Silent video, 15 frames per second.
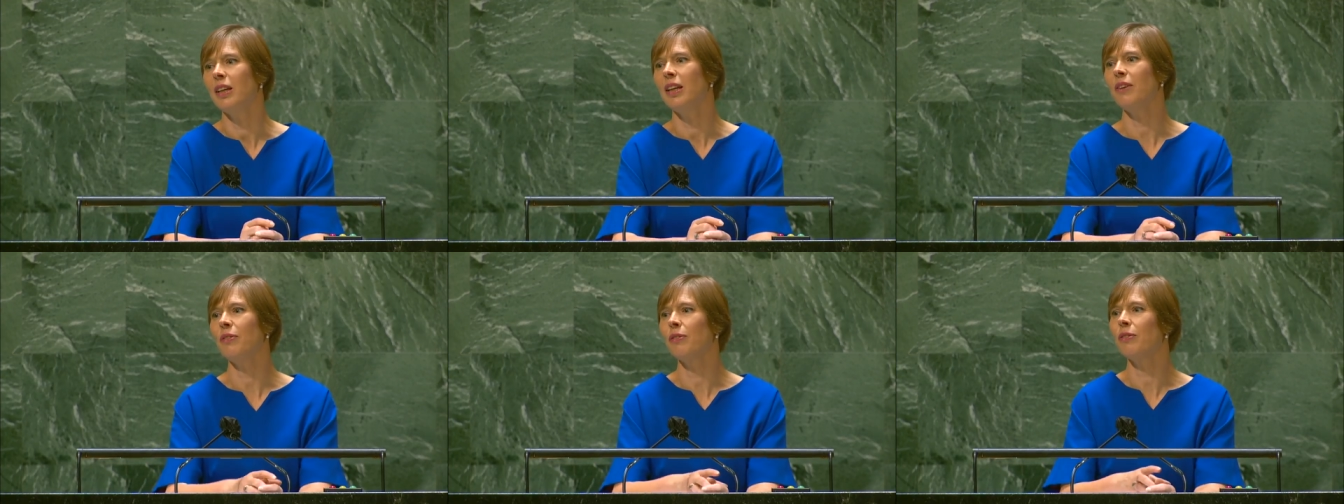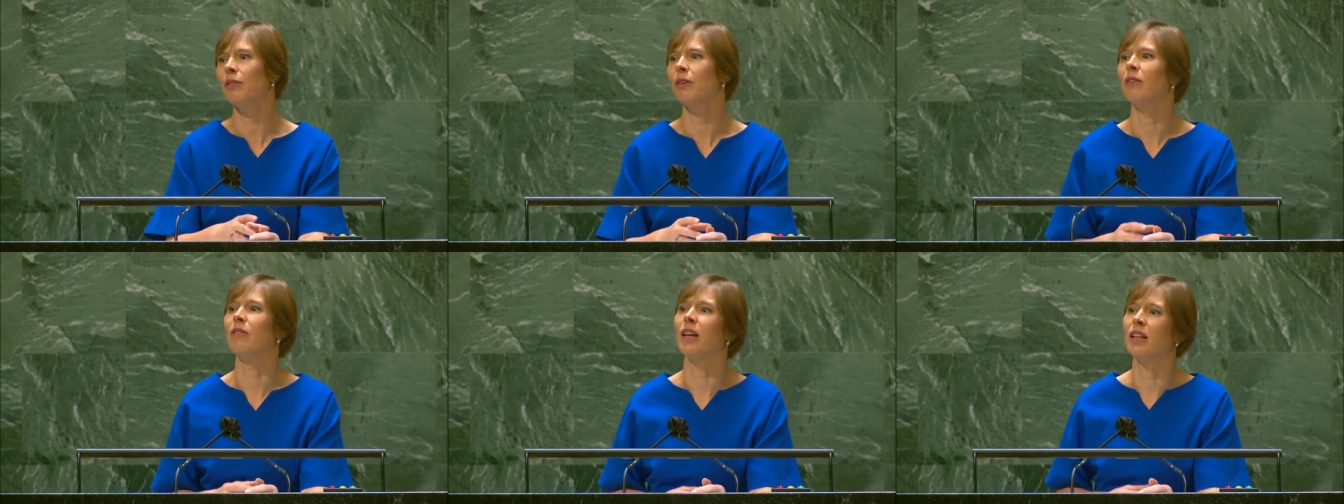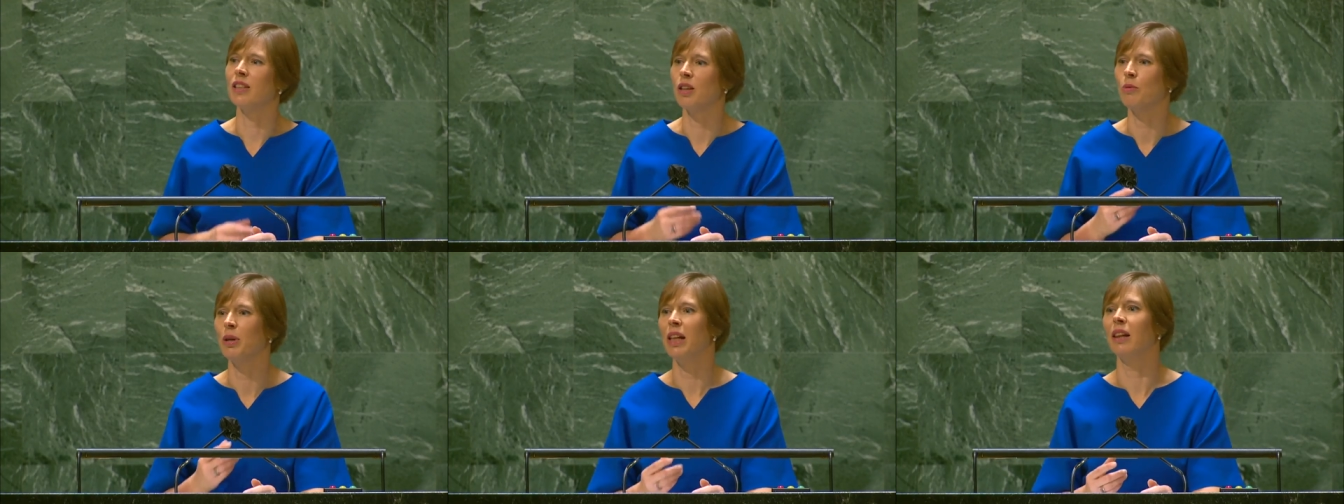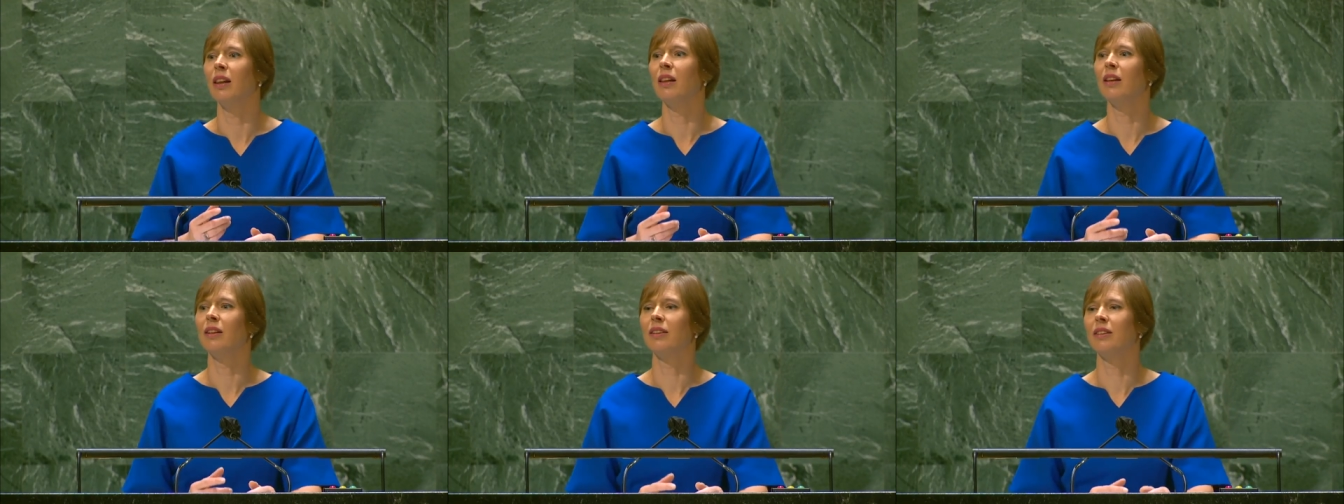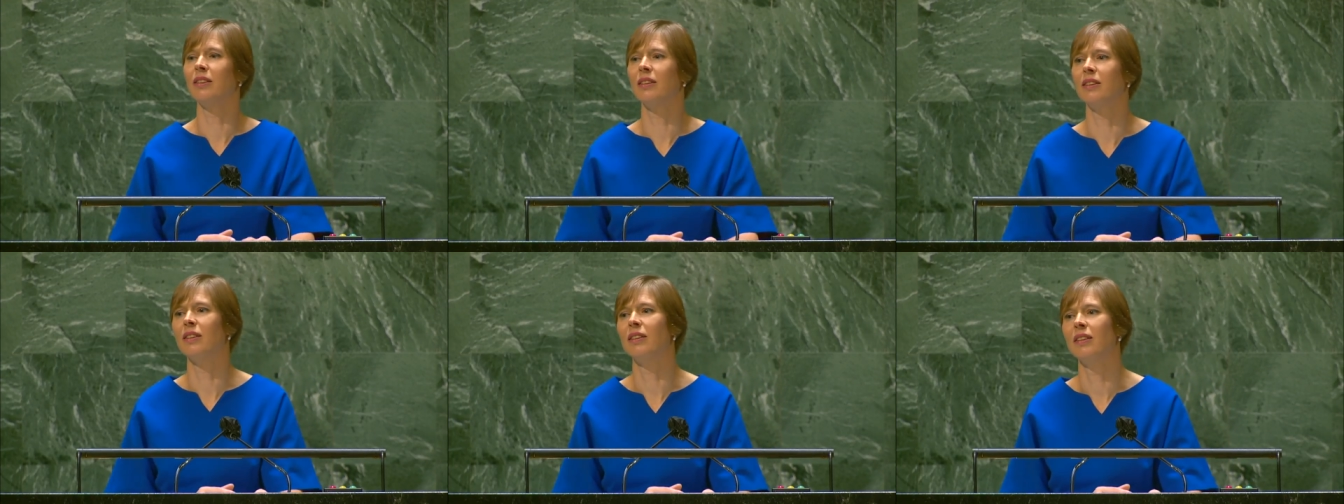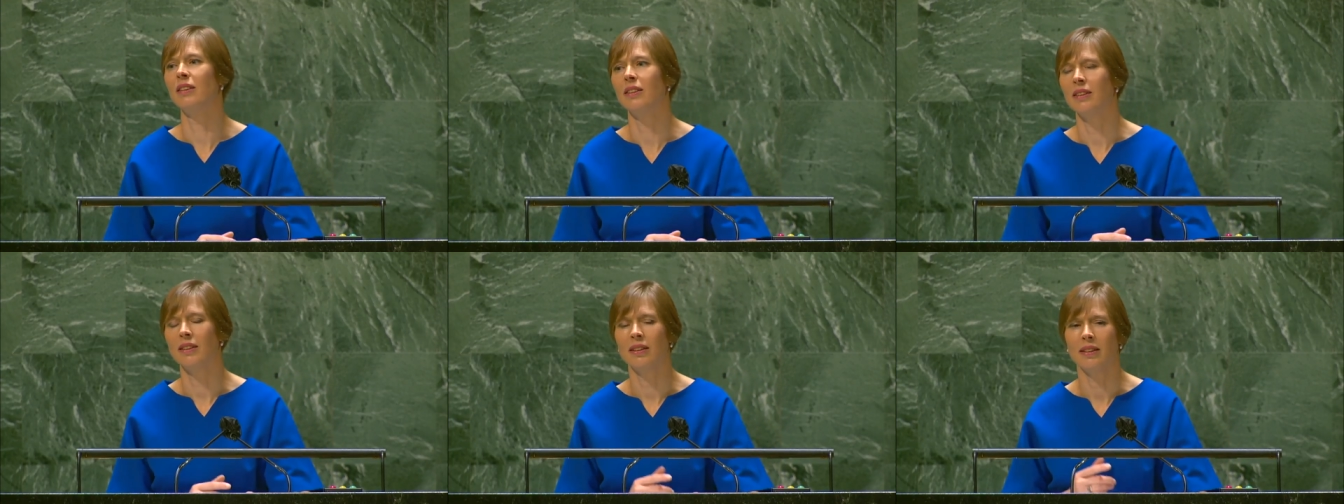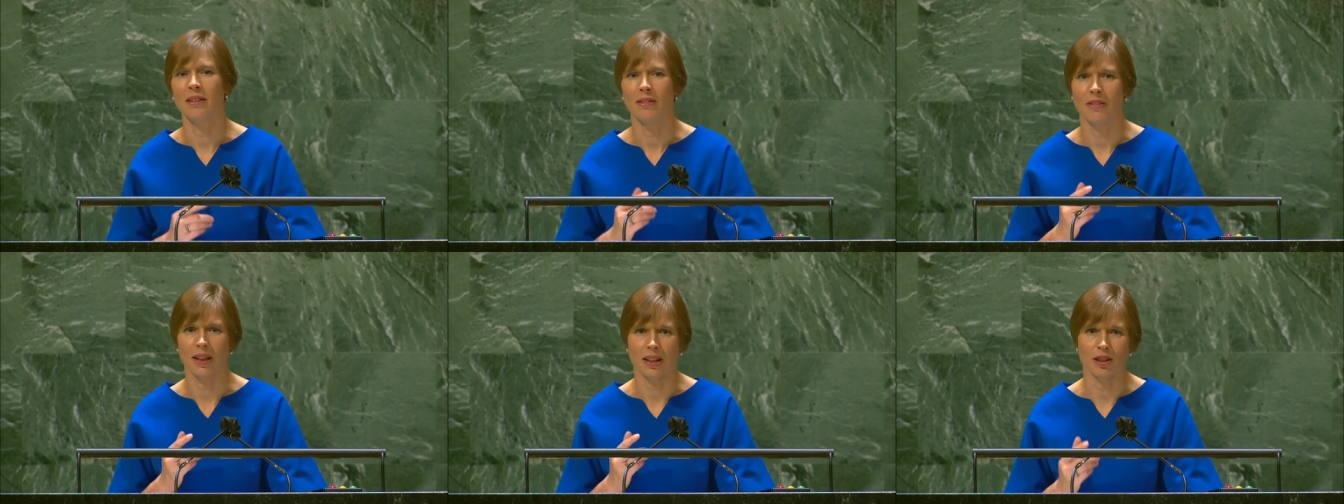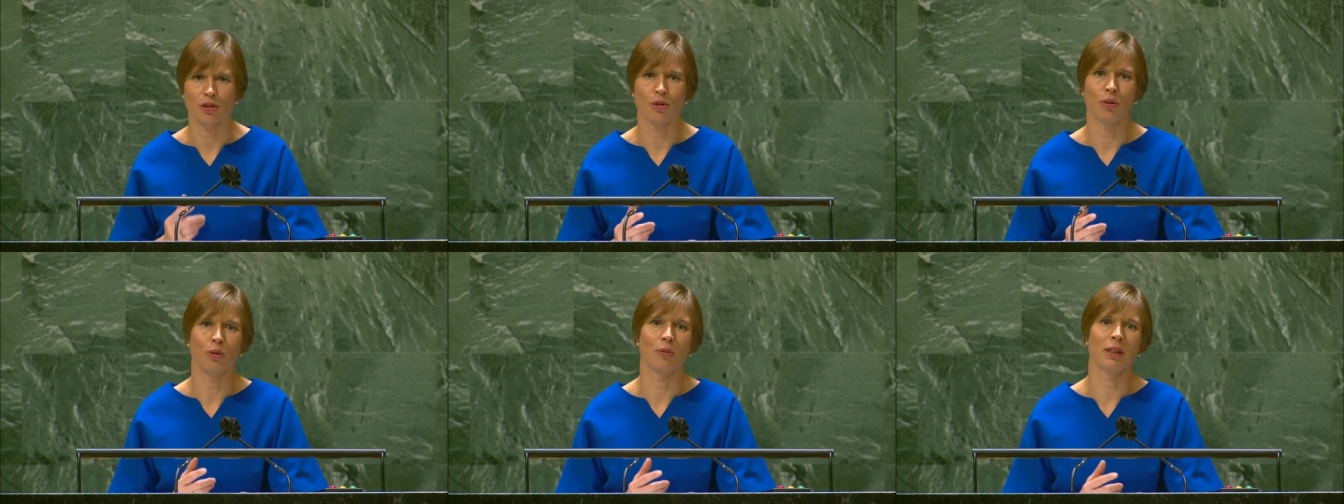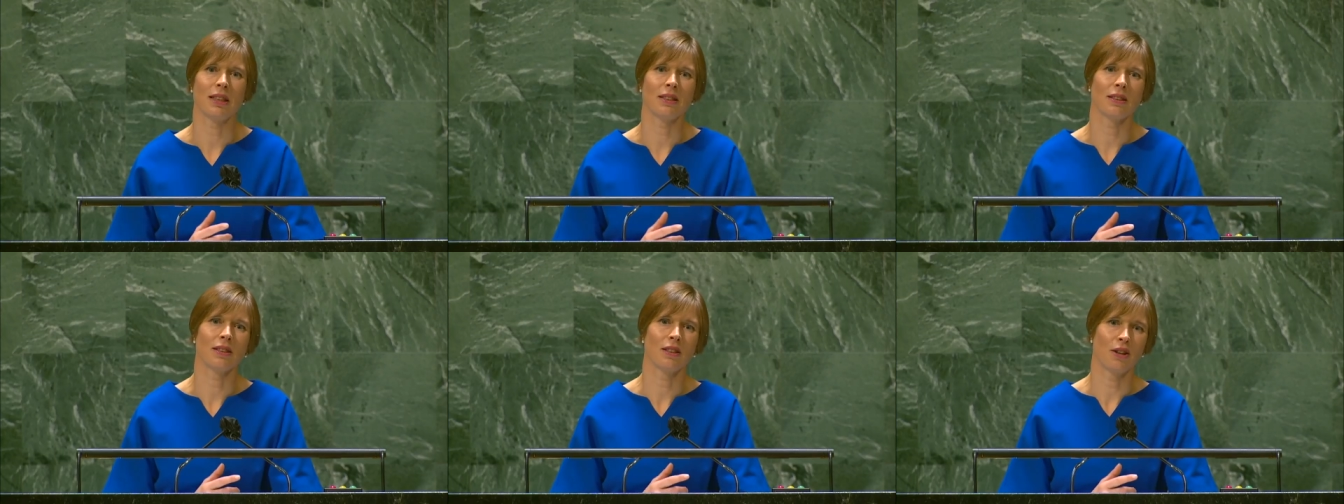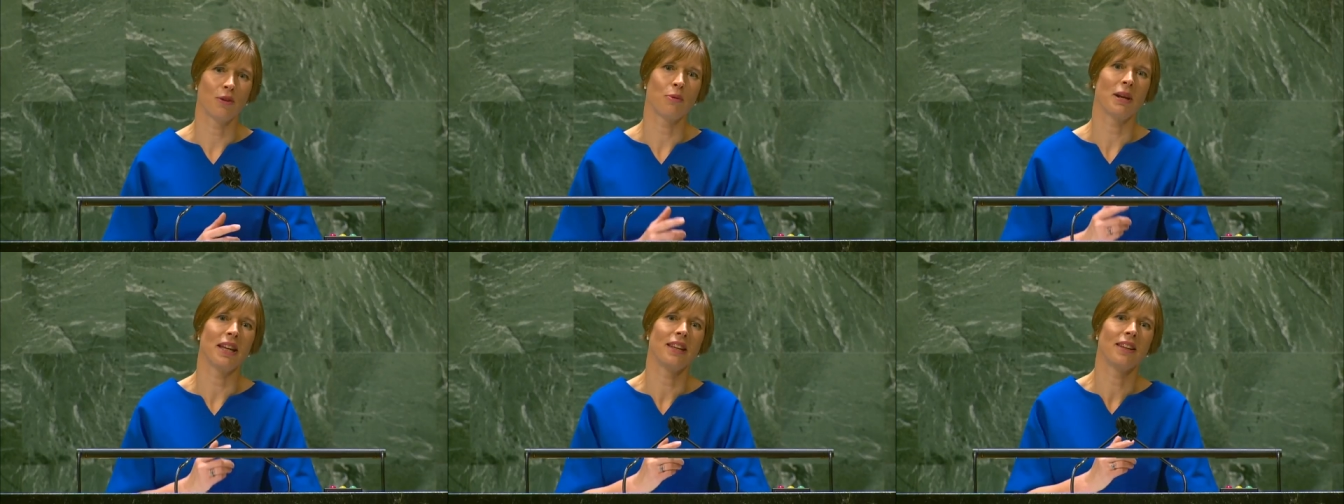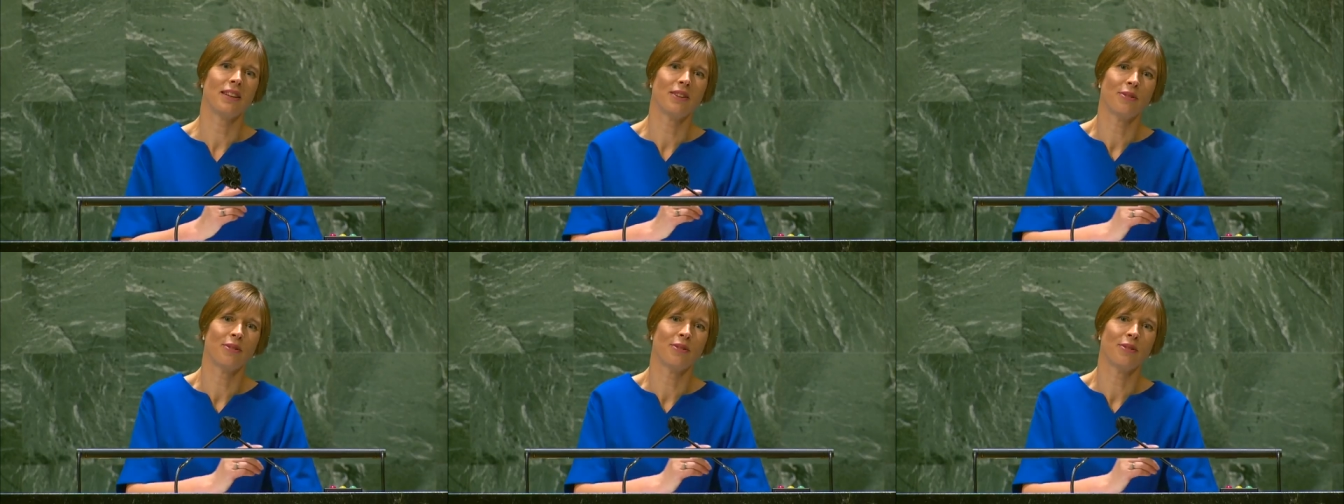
If there is a will, there is always a way.